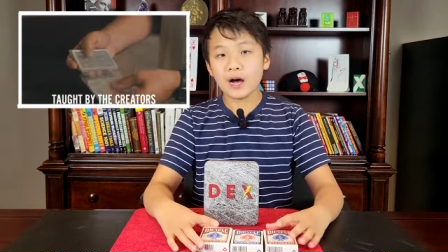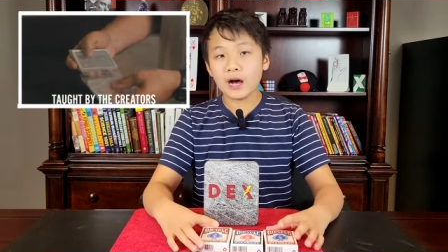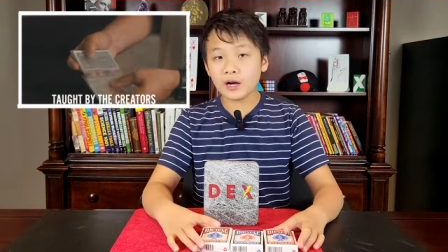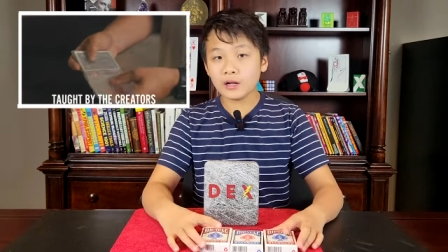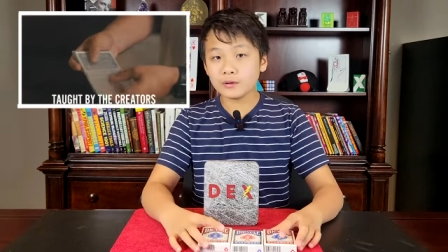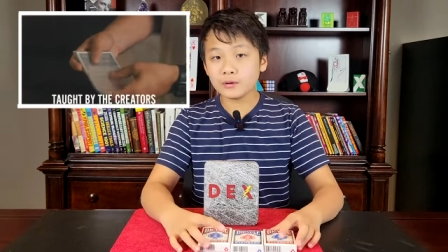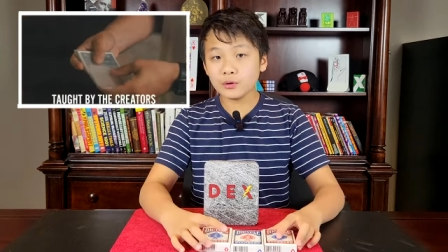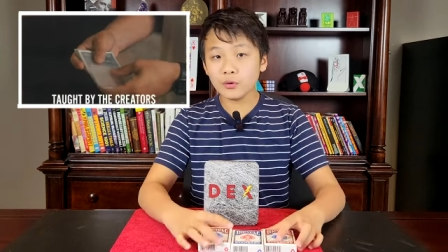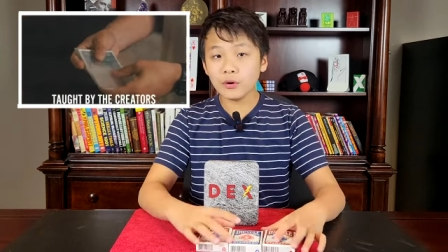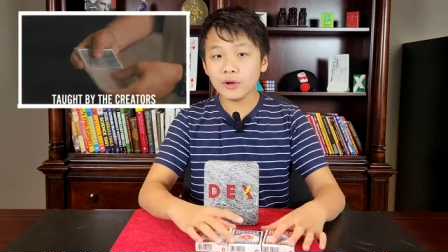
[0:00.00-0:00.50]

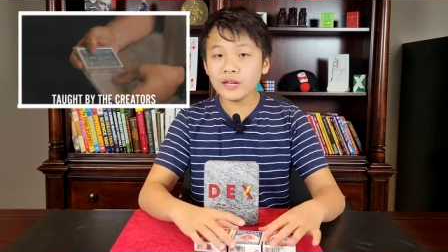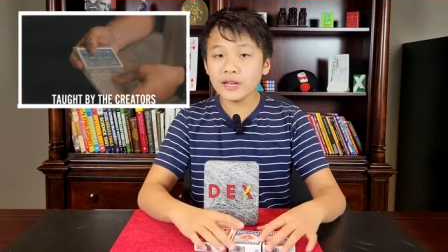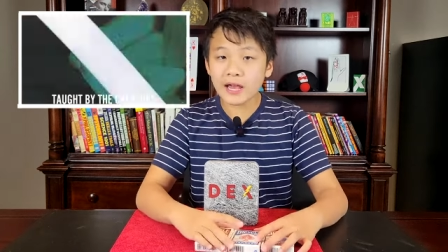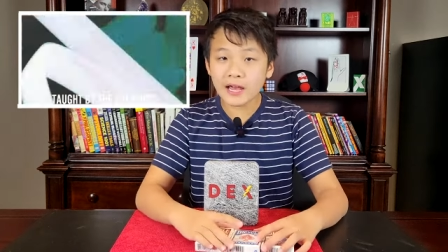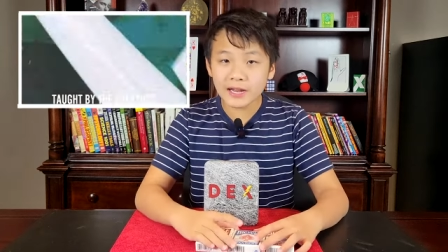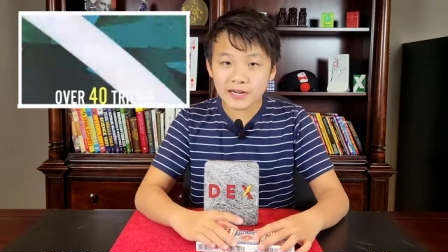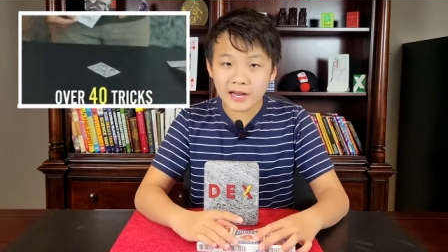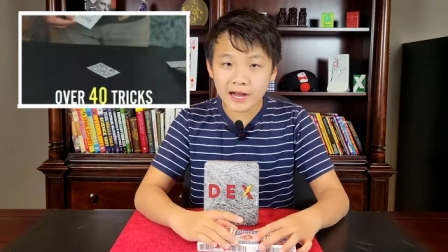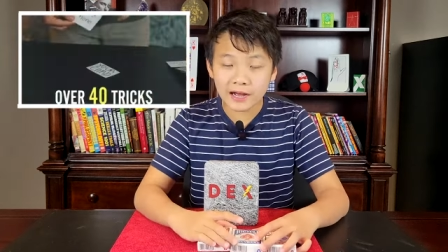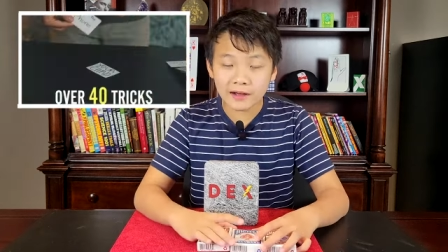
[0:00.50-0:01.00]
Uh, Lloyd
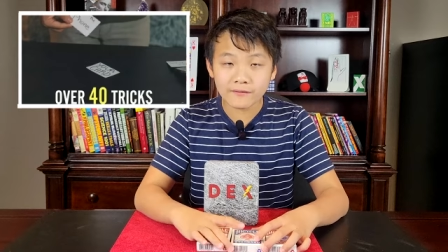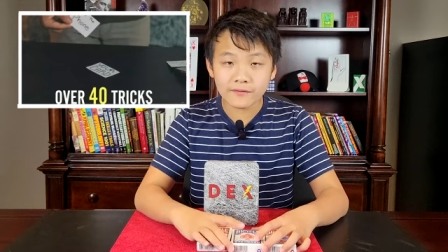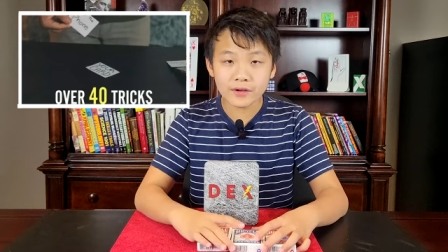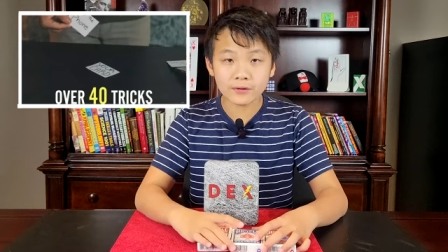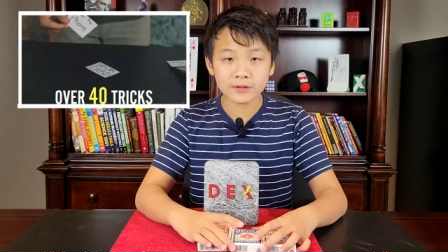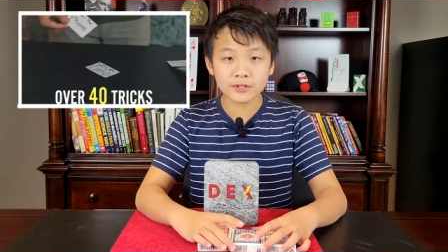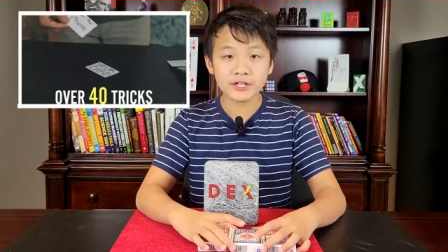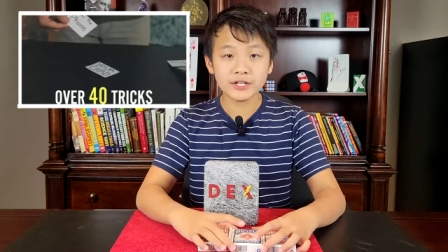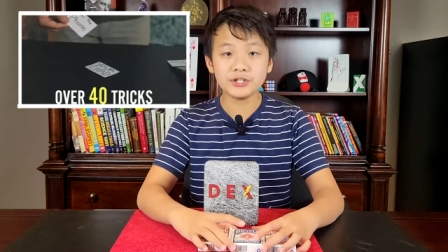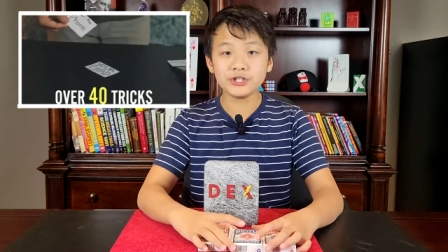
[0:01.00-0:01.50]
and
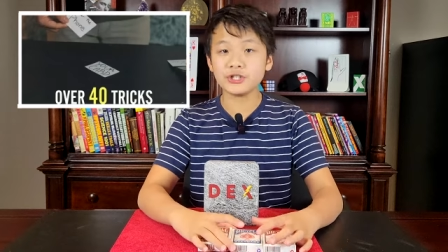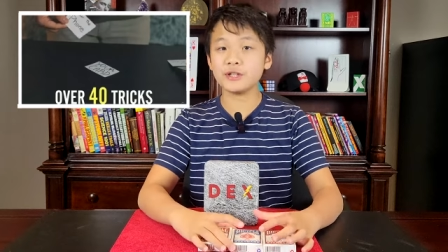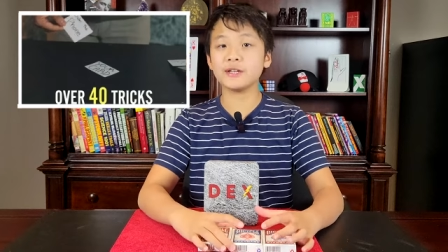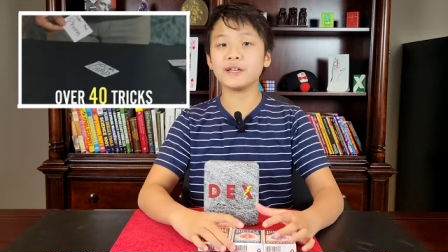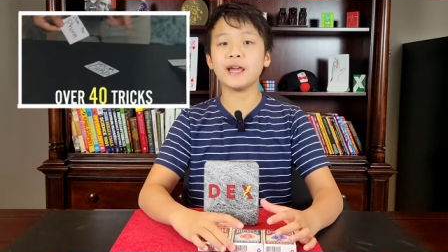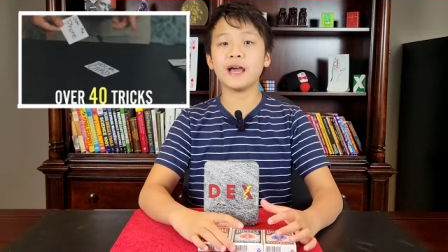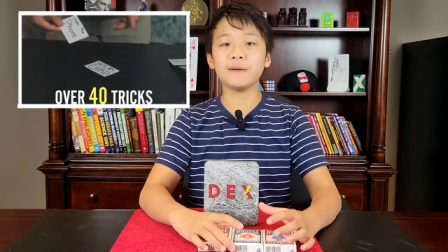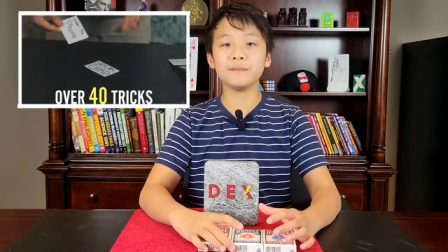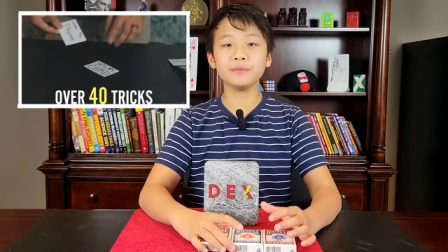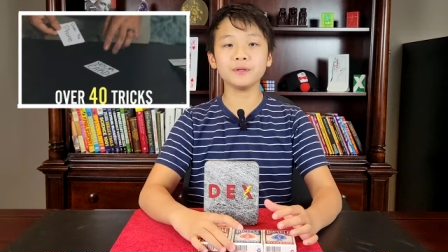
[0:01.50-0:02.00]
Javier teach the
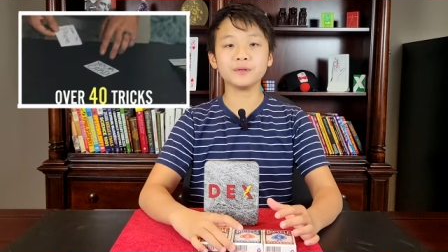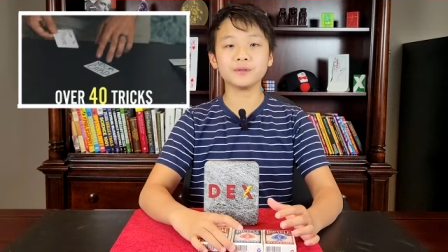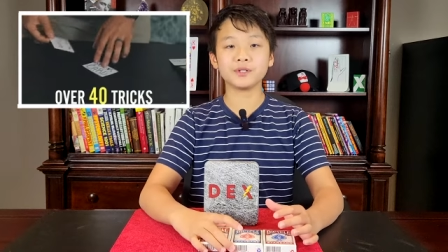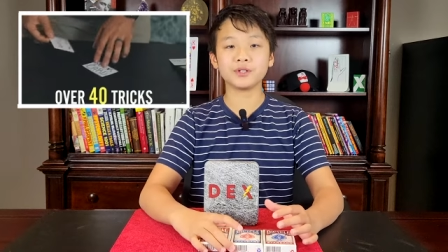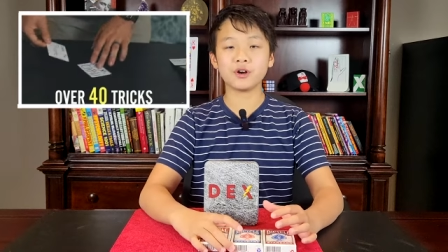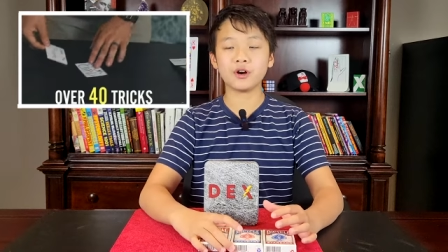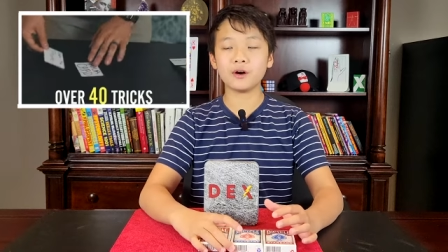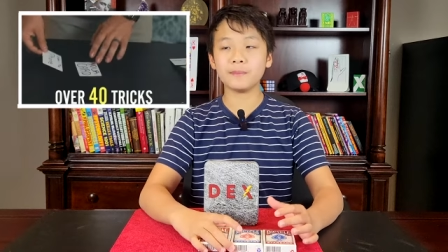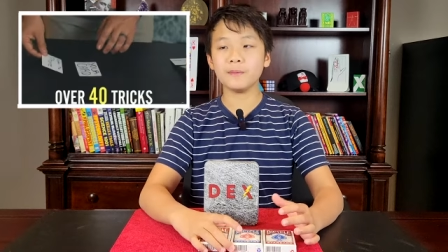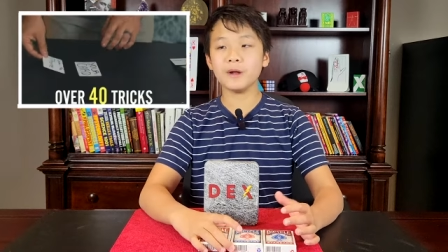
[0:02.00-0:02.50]

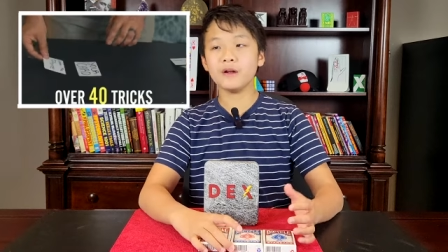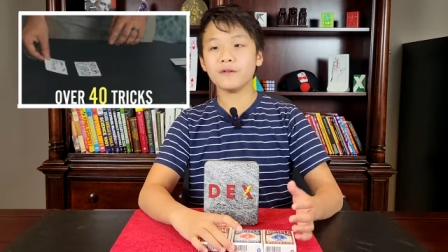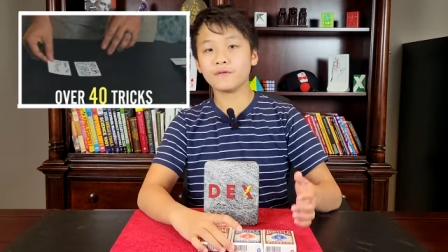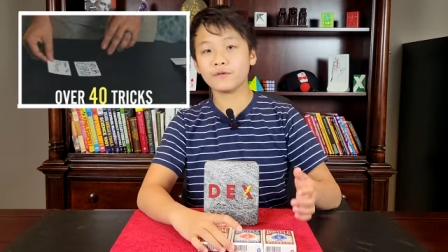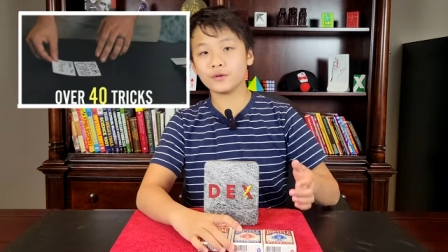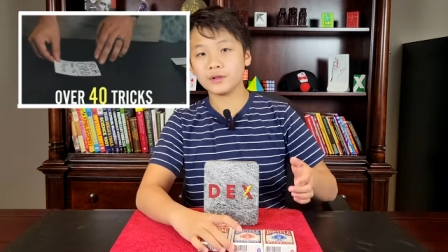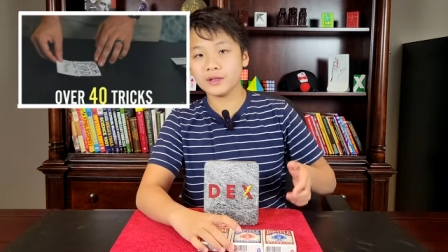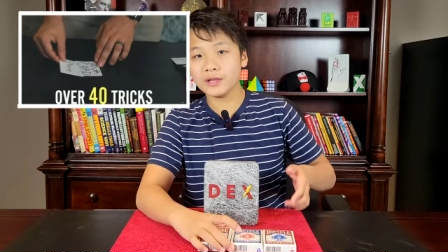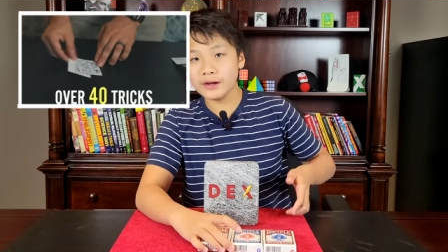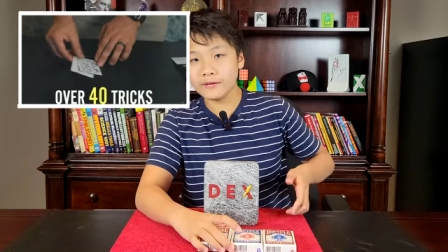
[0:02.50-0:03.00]
gambler's comp
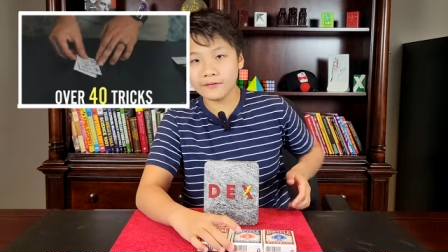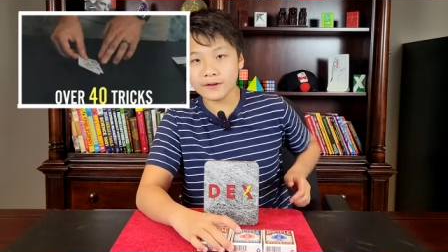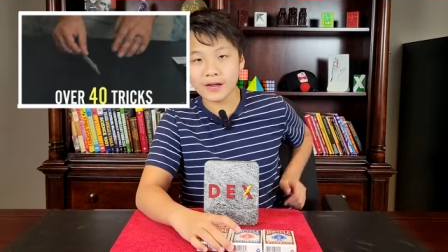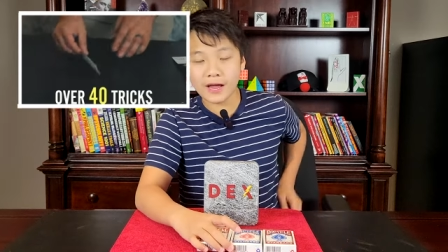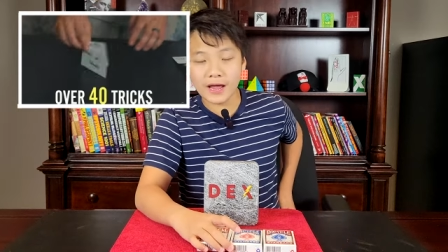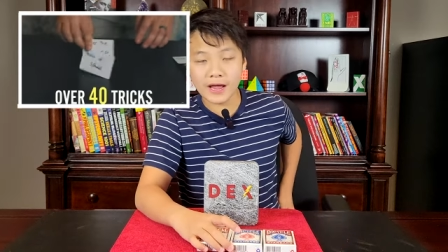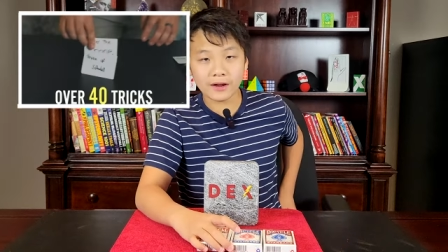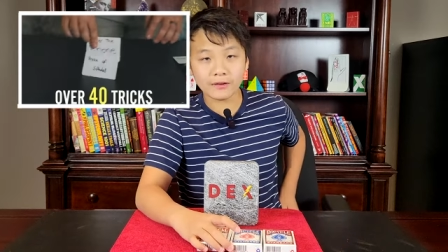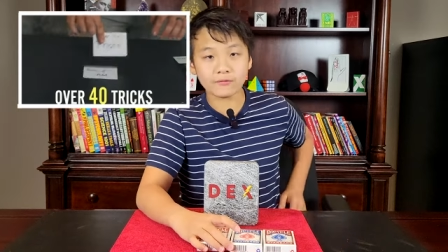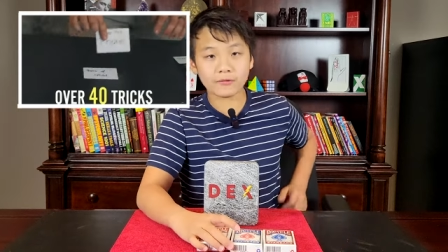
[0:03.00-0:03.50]
for left
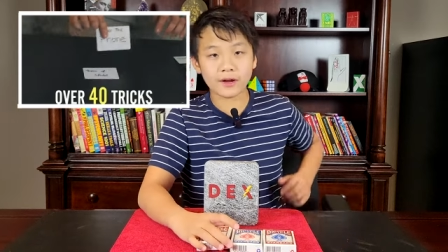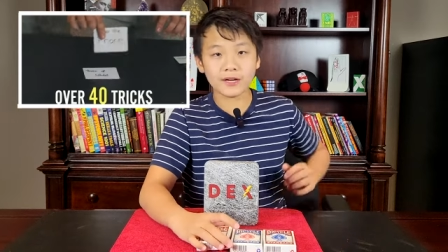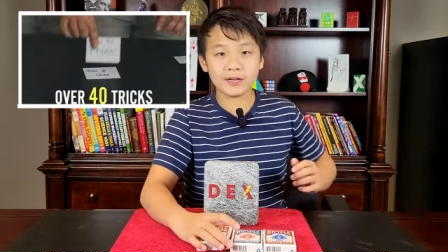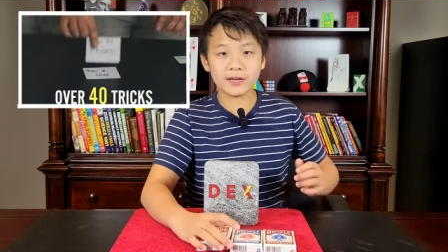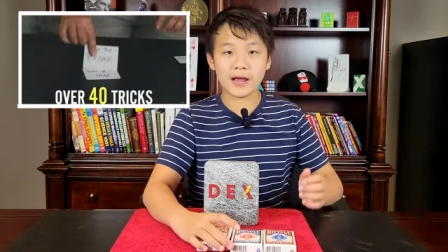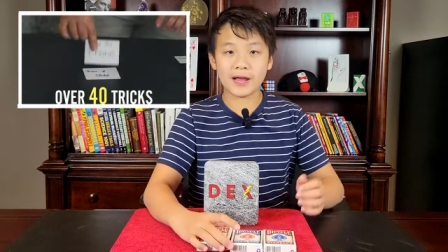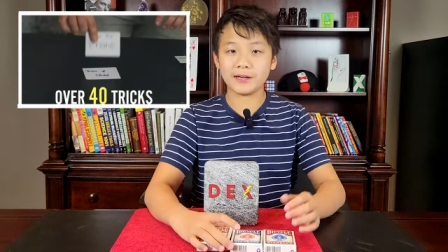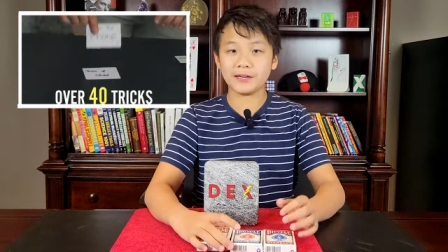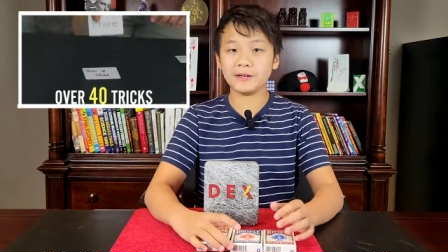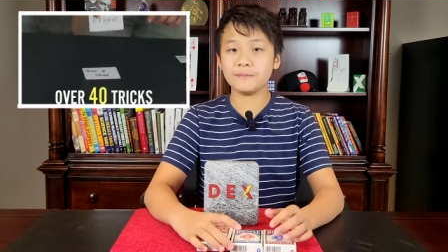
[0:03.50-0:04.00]
and
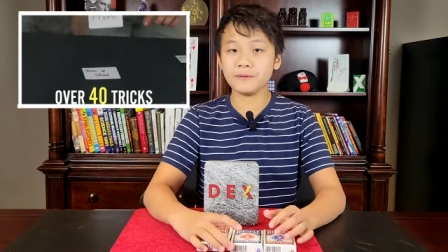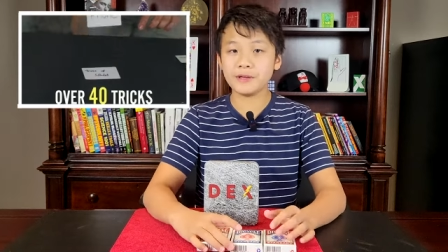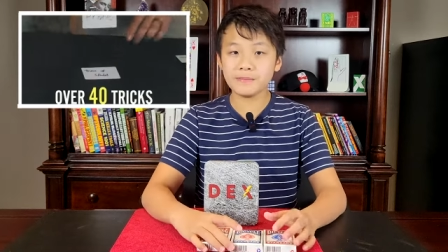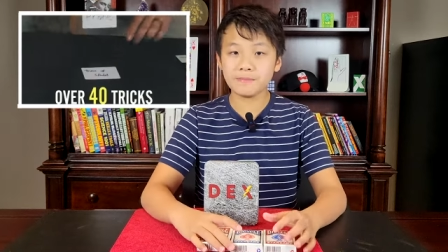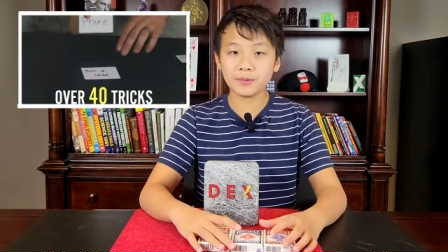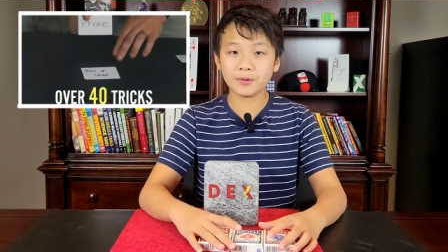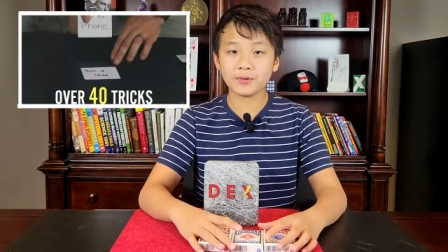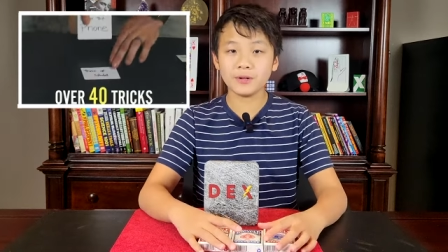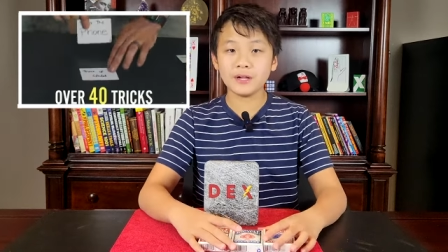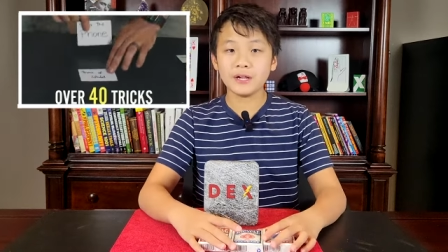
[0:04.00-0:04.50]
right handed
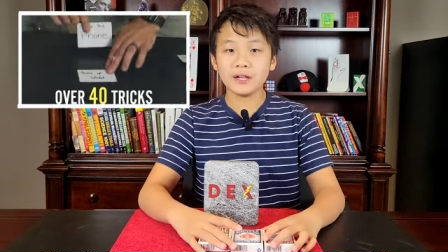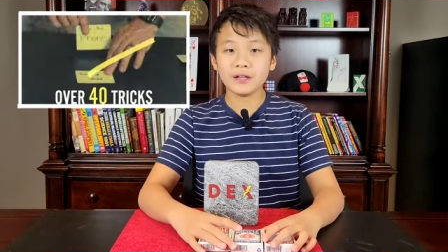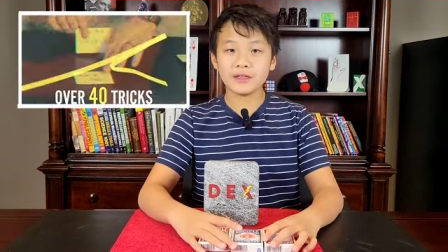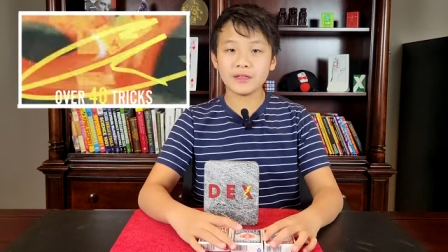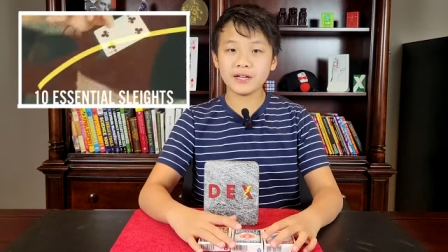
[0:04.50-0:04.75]
people.